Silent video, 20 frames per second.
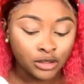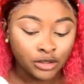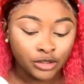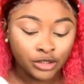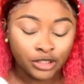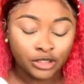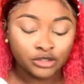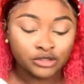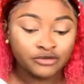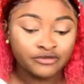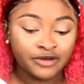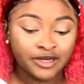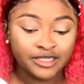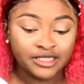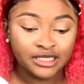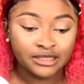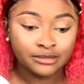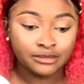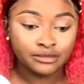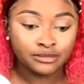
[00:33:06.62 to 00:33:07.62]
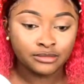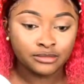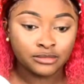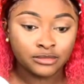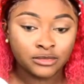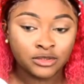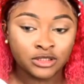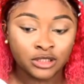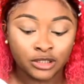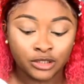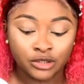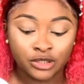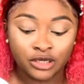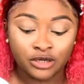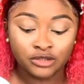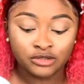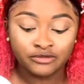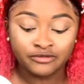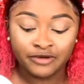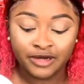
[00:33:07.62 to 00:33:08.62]
You can also
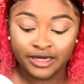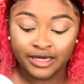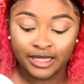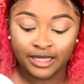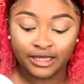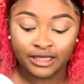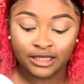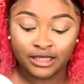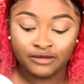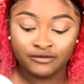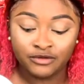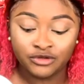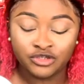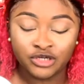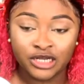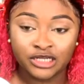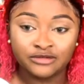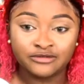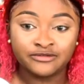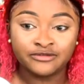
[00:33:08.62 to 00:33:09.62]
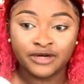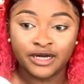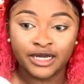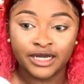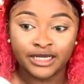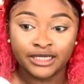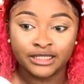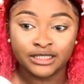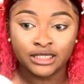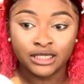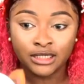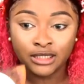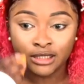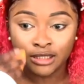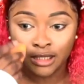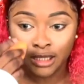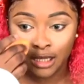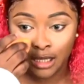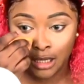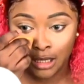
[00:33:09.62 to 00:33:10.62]
find like if you're trying to find
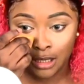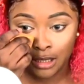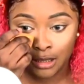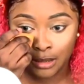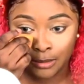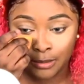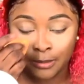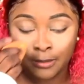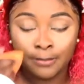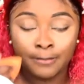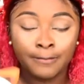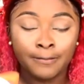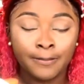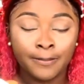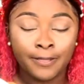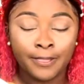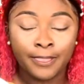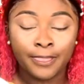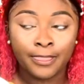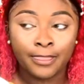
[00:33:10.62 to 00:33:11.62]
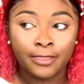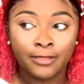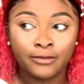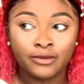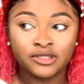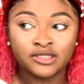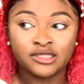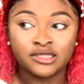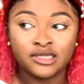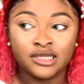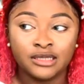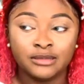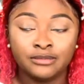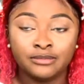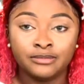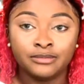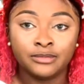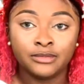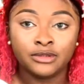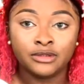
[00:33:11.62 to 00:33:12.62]
uh what's the name,